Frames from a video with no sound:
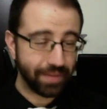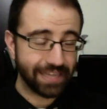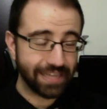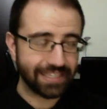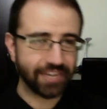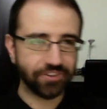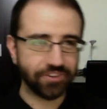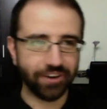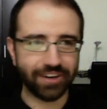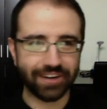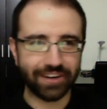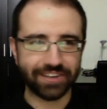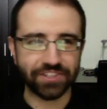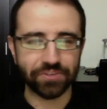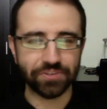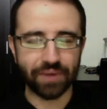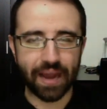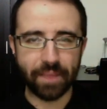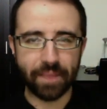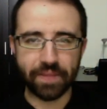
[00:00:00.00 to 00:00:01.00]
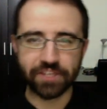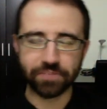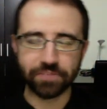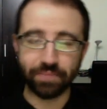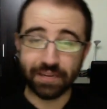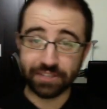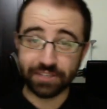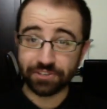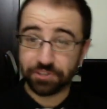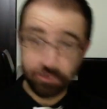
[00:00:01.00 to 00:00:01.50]
me as I try to describe this,
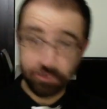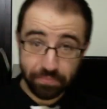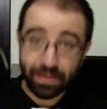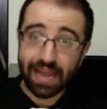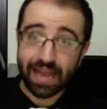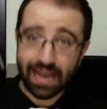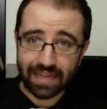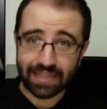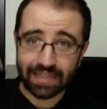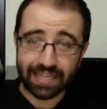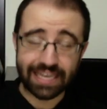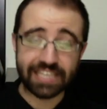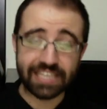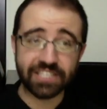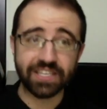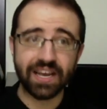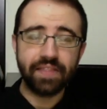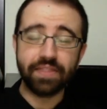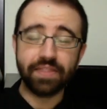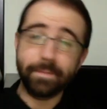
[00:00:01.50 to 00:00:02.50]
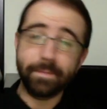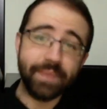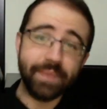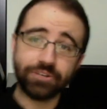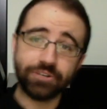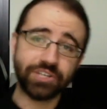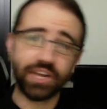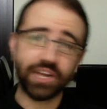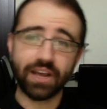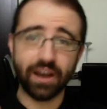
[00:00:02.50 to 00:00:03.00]
but to me at least, the
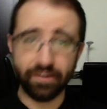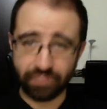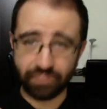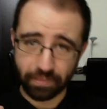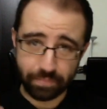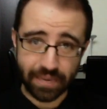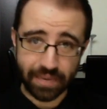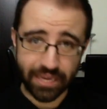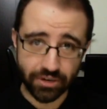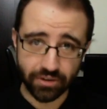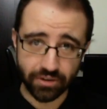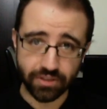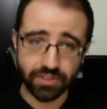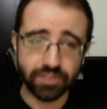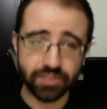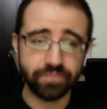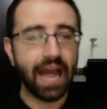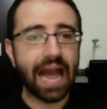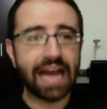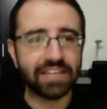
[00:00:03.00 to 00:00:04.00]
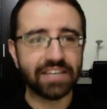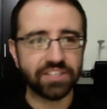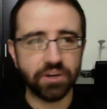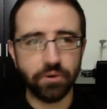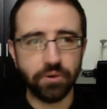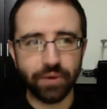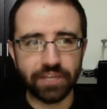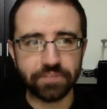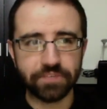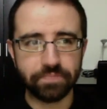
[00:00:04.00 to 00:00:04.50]
music of the Beatles has
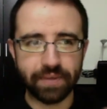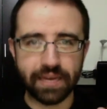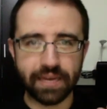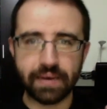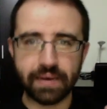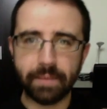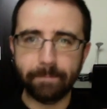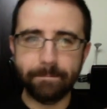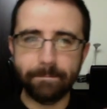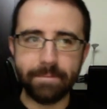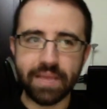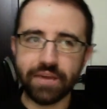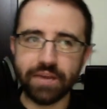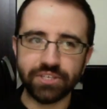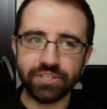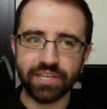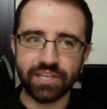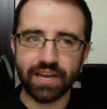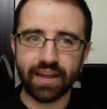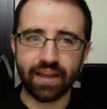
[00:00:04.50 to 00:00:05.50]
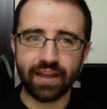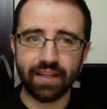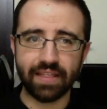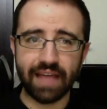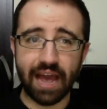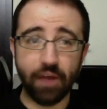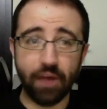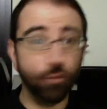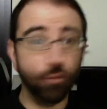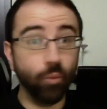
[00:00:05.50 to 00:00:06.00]
always been music
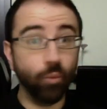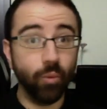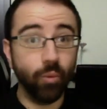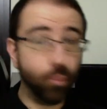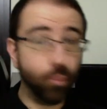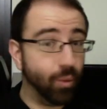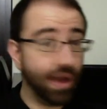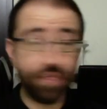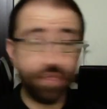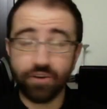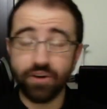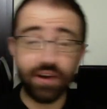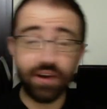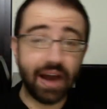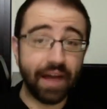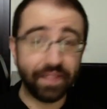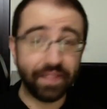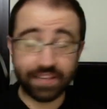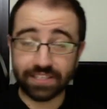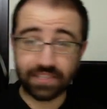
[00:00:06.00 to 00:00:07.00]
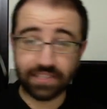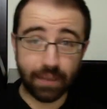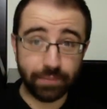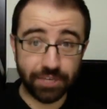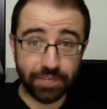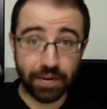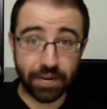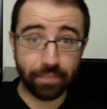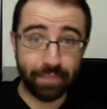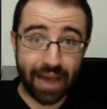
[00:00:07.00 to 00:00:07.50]
that, whether or not the
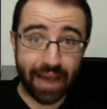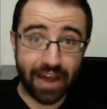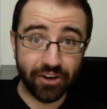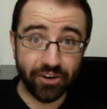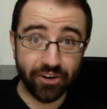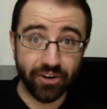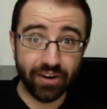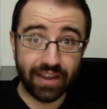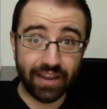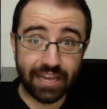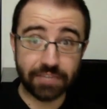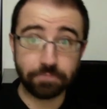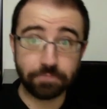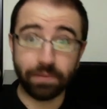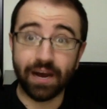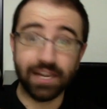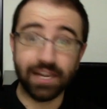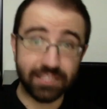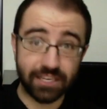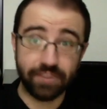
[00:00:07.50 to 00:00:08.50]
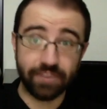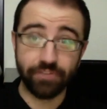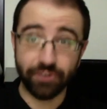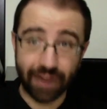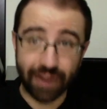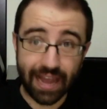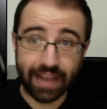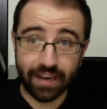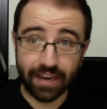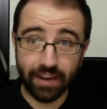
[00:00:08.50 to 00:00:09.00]
subject matter is positive or
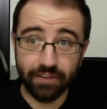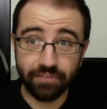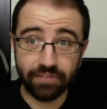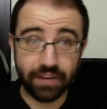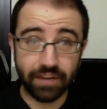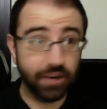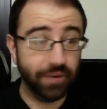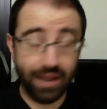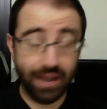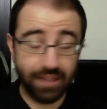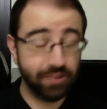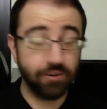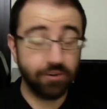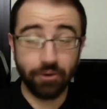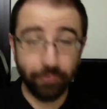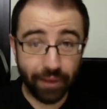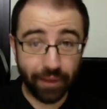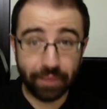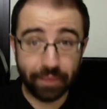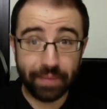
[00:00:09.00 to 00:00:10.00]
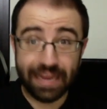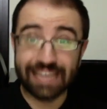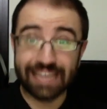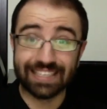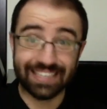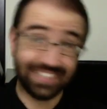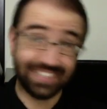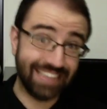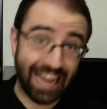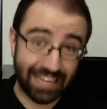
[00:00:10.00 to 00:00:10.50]
negative, you know, Eleanor Rigby
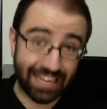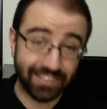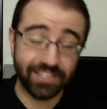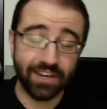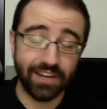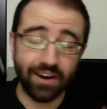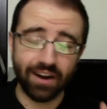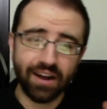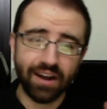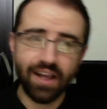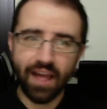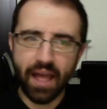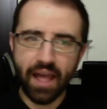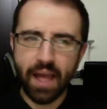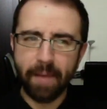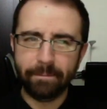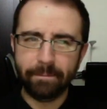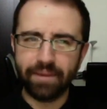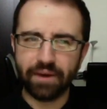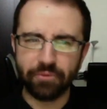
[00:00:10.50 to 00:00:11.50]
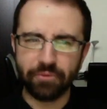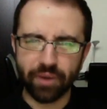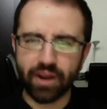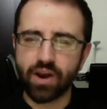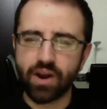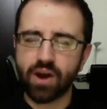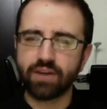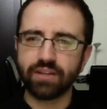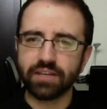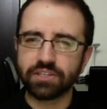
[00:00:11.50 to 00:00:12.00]
is a sad song, but
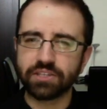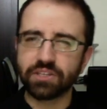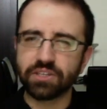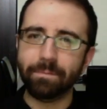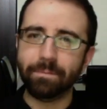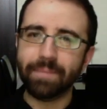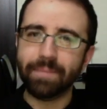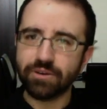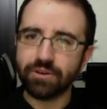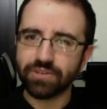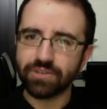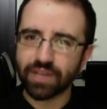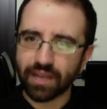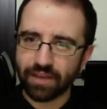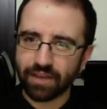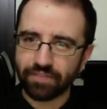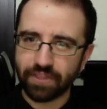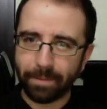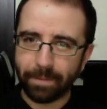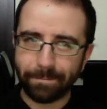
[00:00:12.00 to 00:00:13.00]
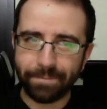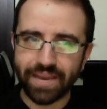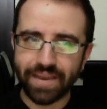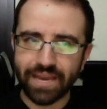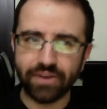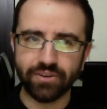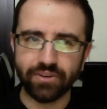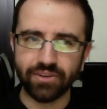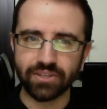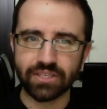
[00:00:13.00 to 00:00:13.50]
regardless, the music of the
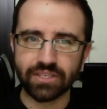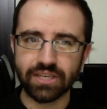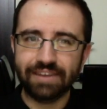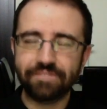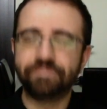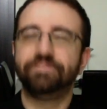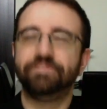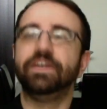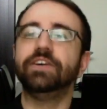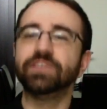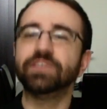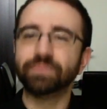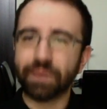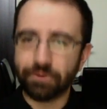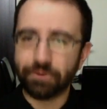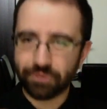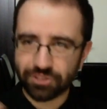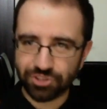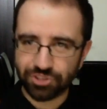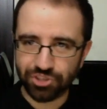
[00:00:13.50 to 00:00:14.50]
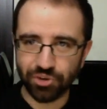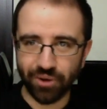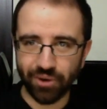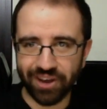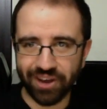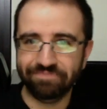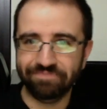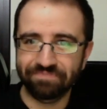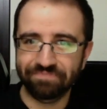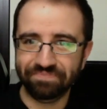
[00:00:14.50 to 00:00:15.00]
Beatles fills me with
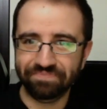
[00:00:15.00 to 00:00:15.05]
joy.